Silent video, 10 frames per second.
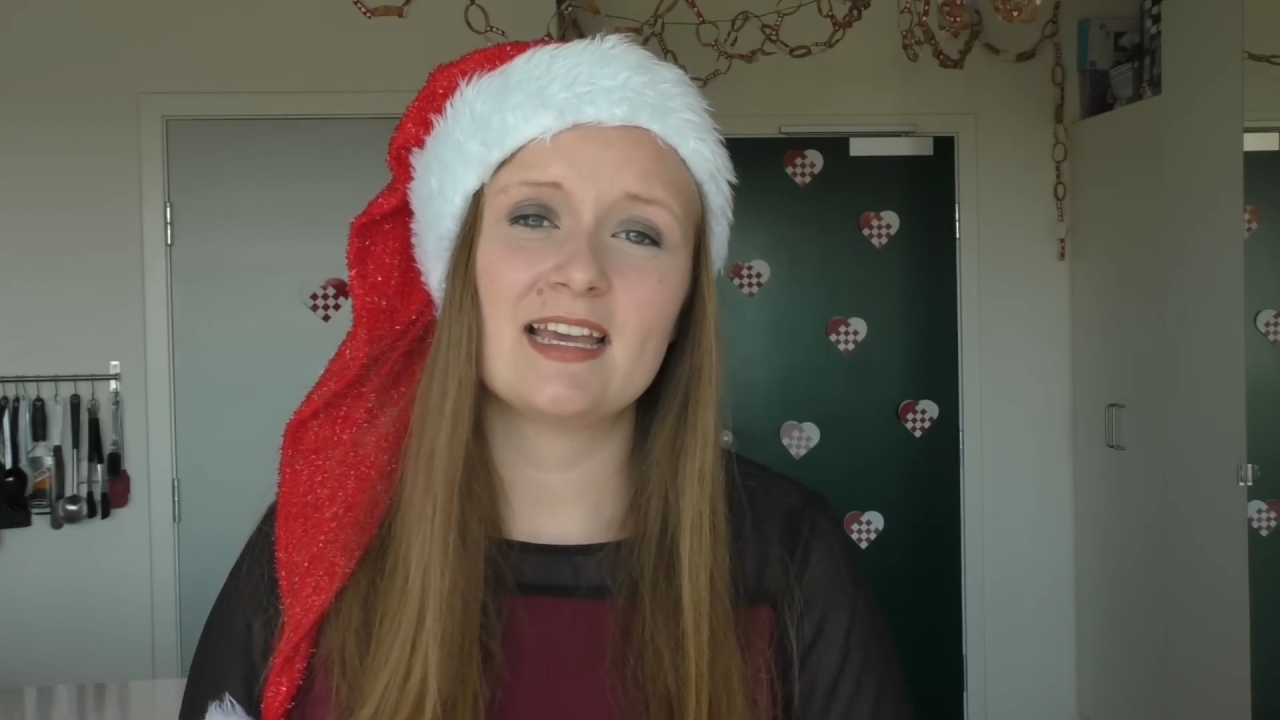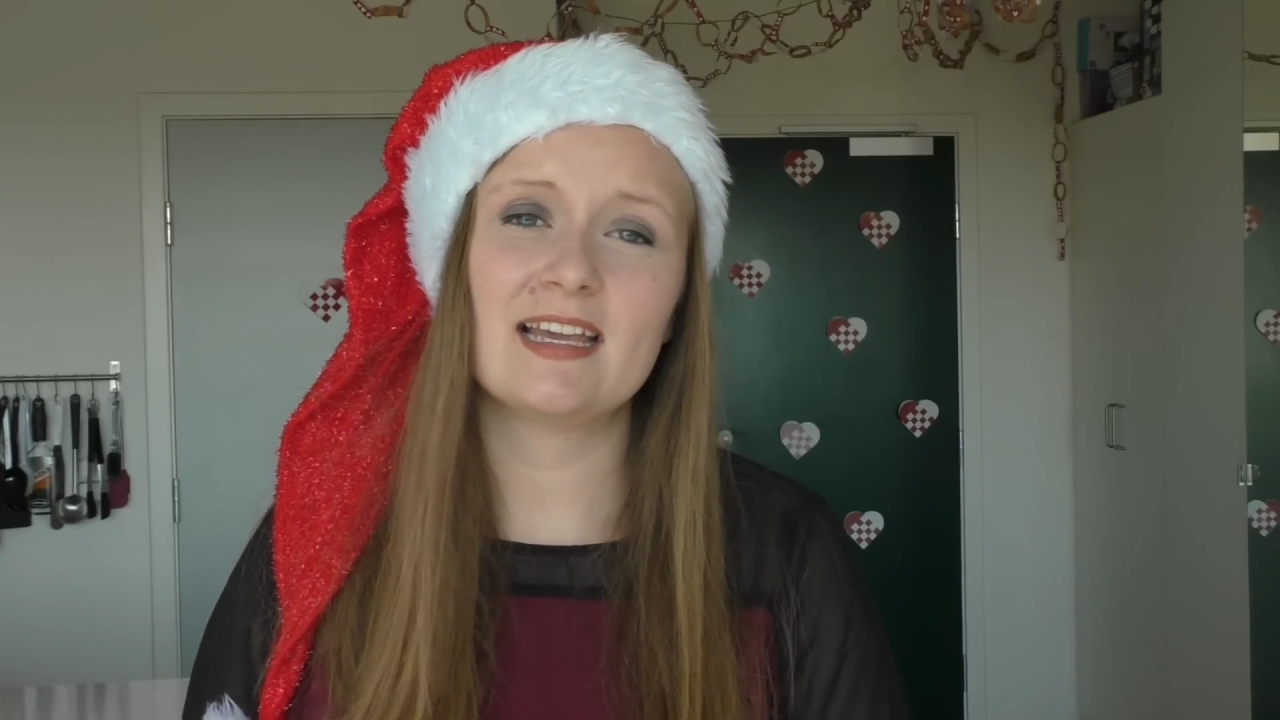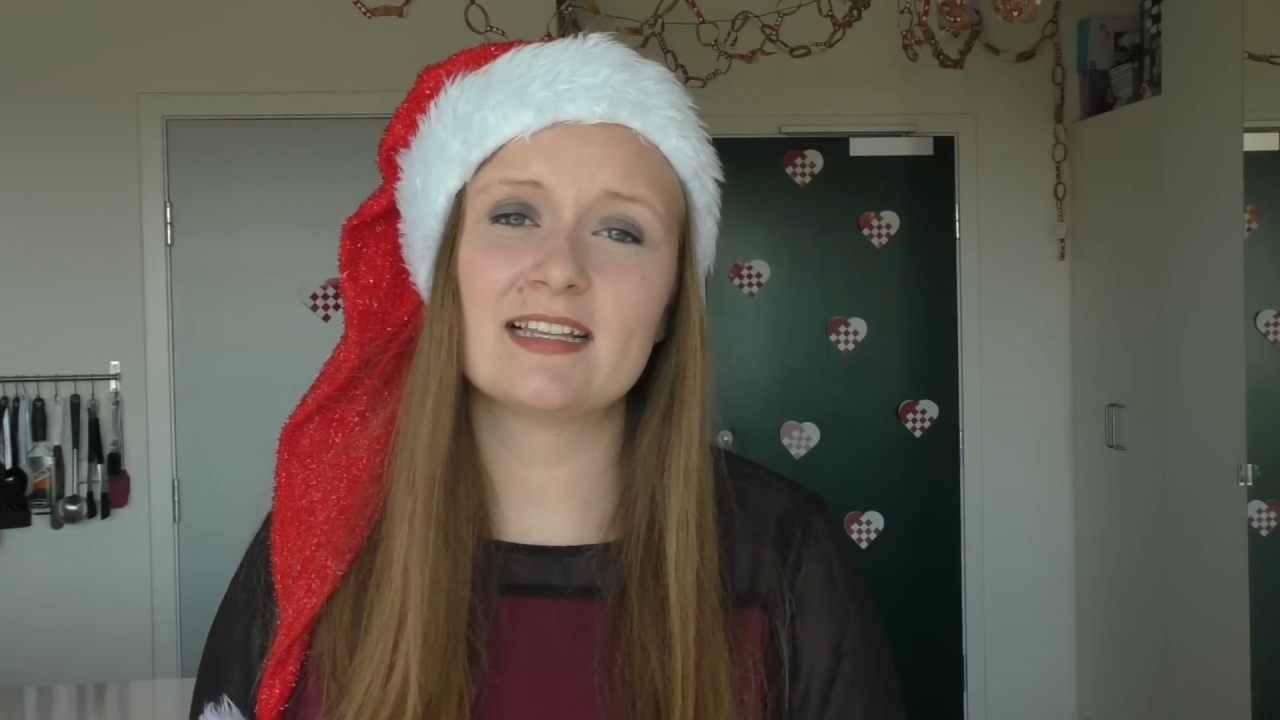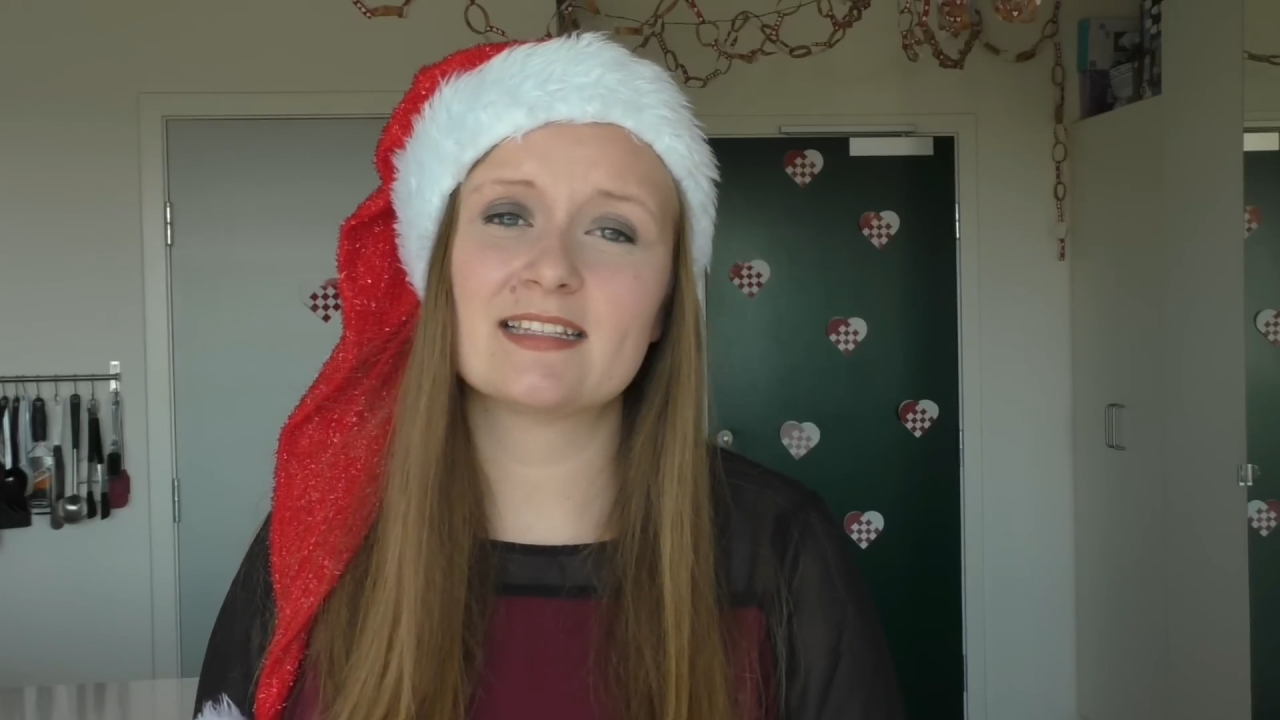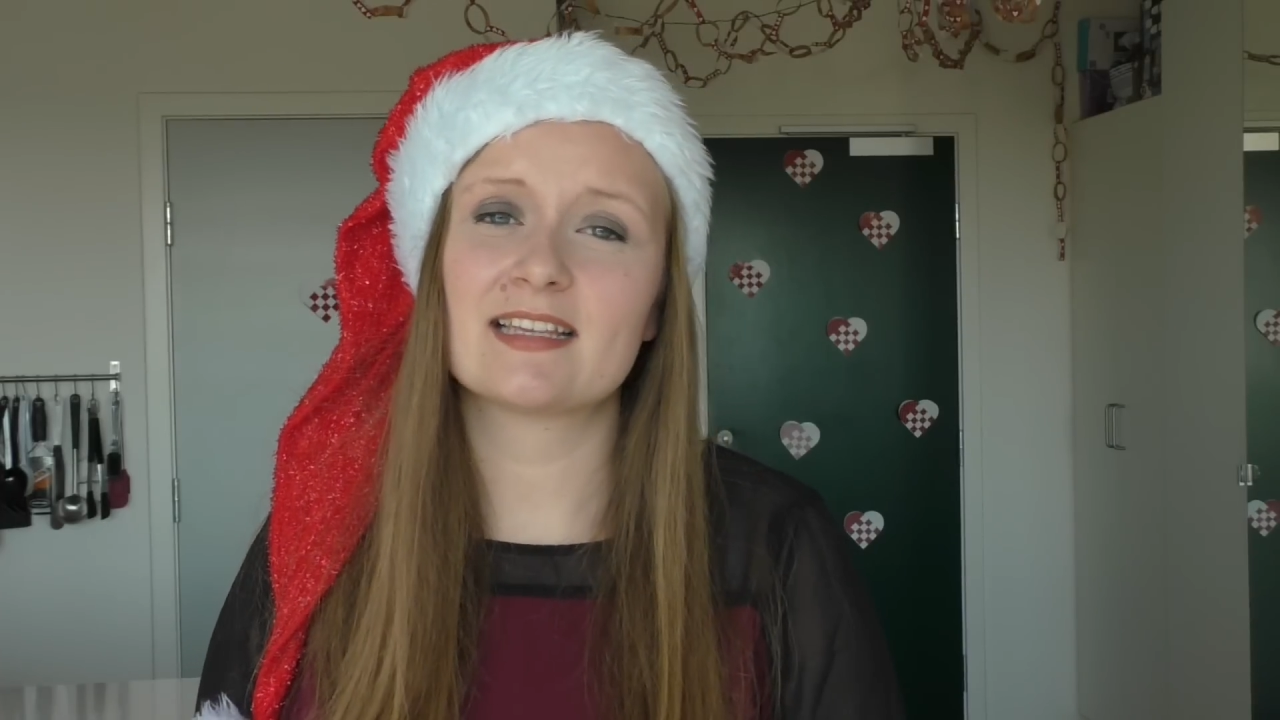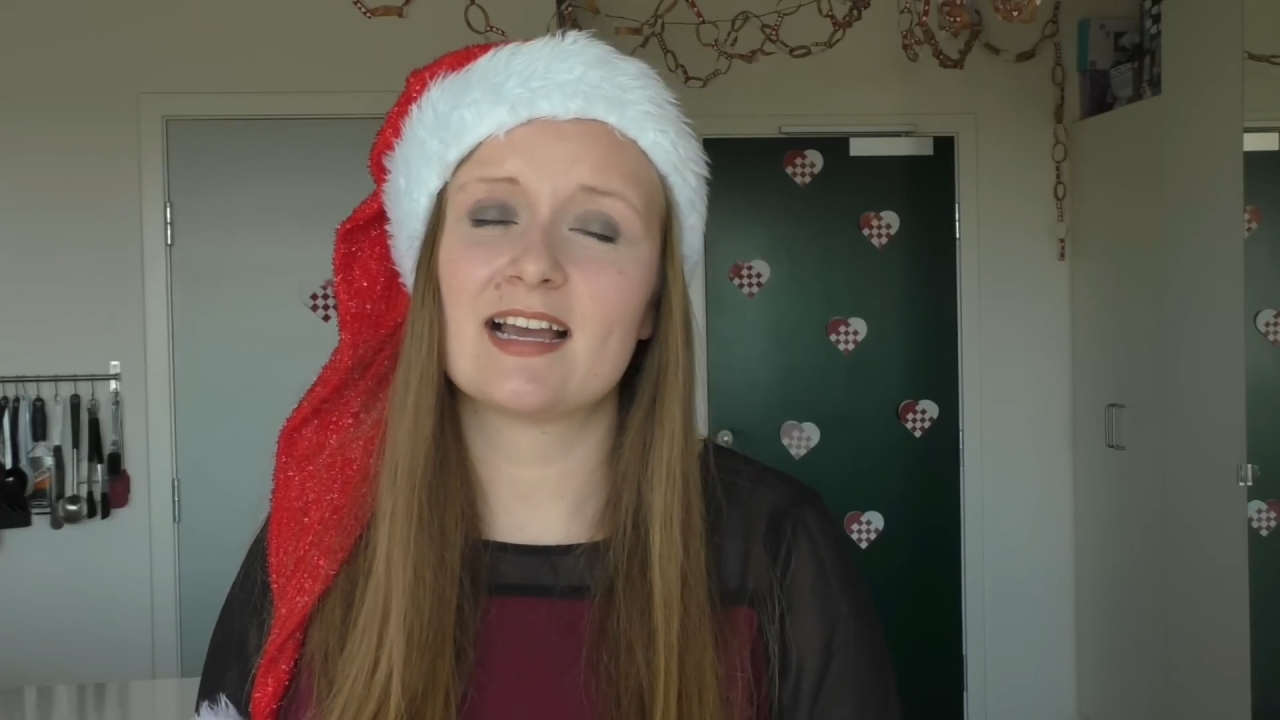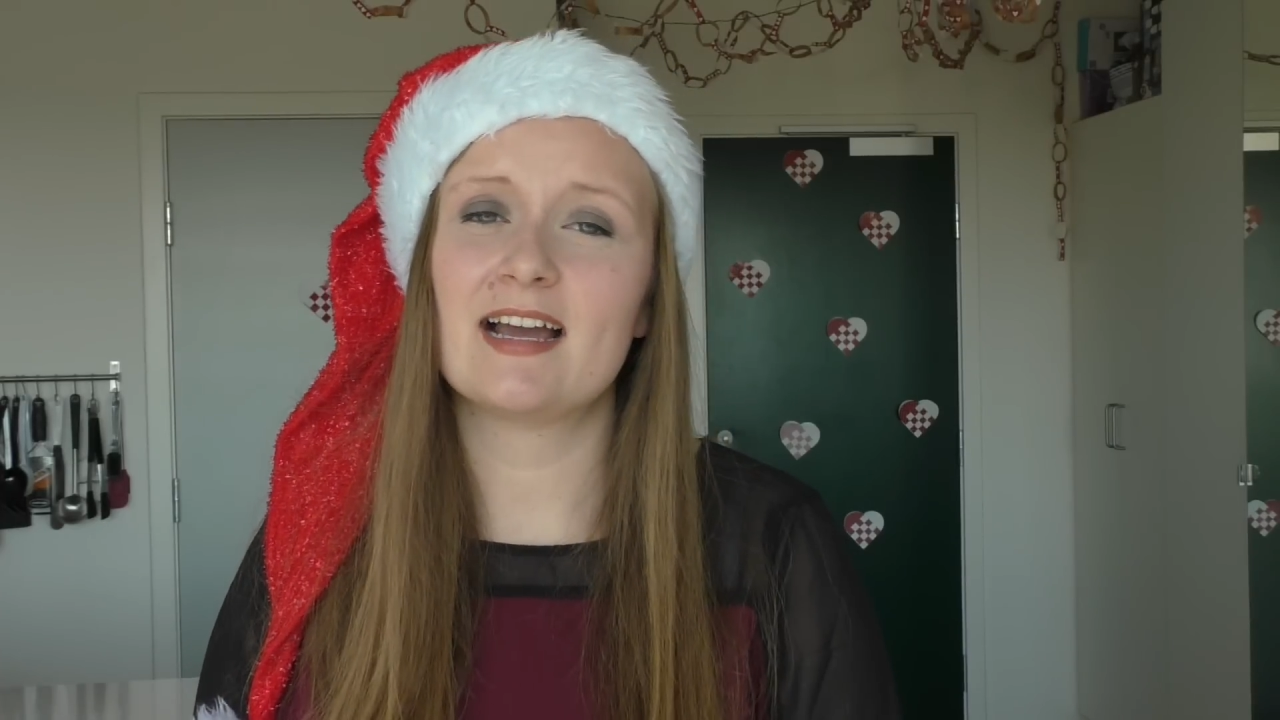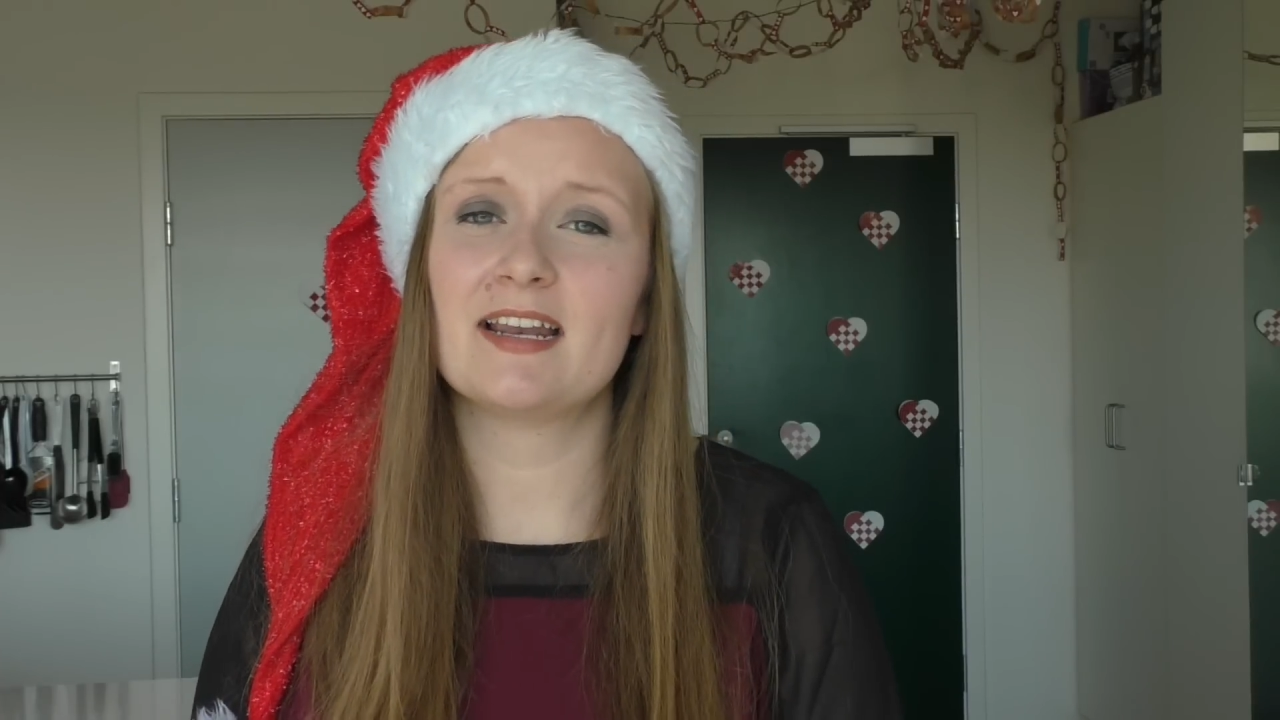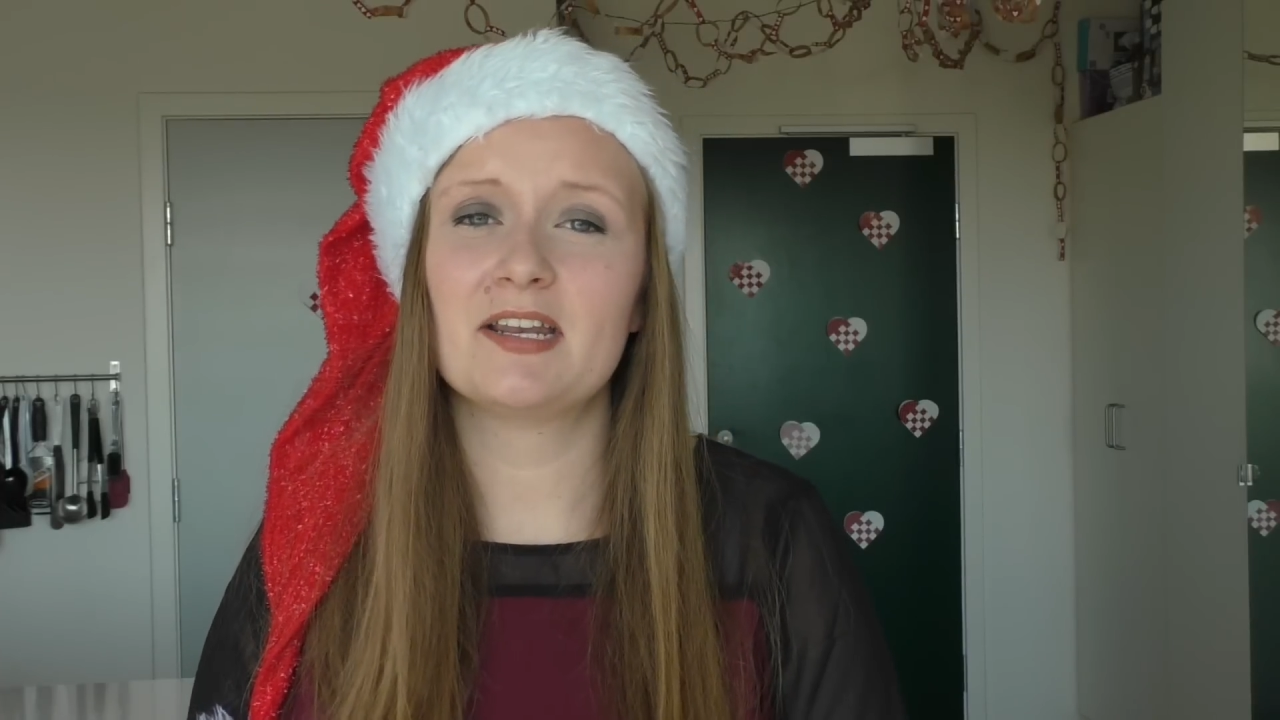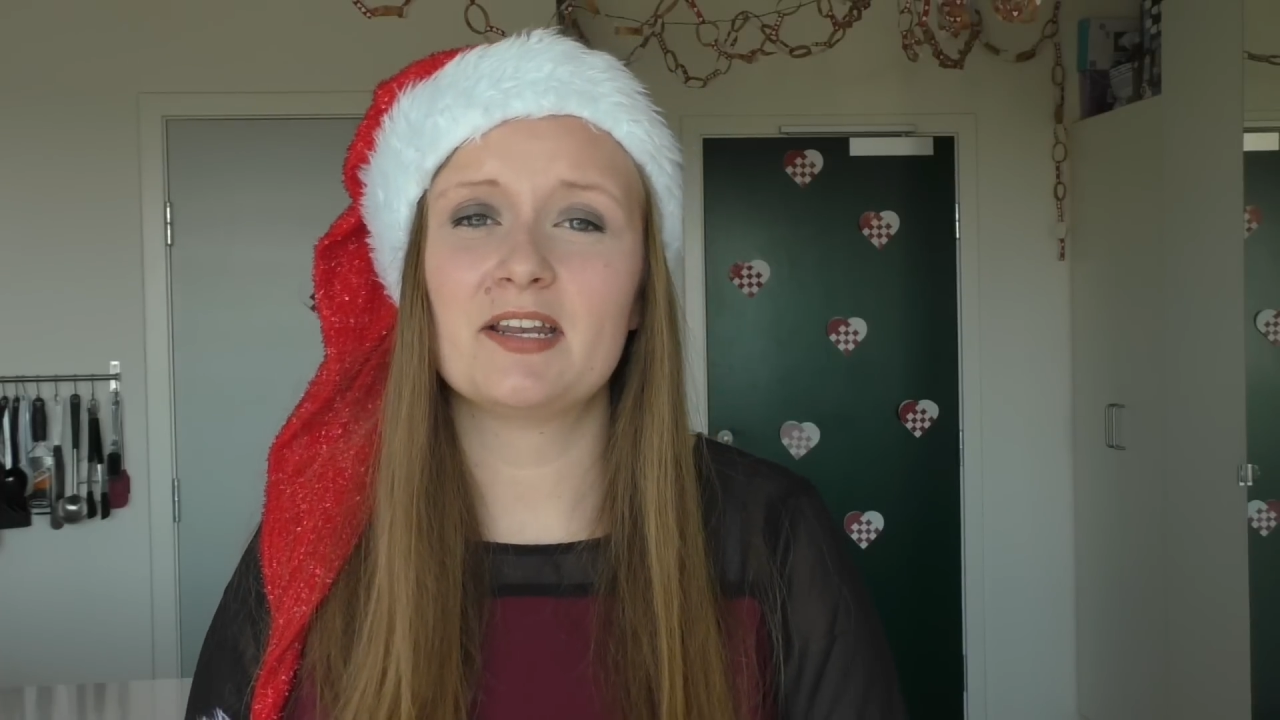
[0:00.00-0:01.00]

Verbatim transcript: It is kind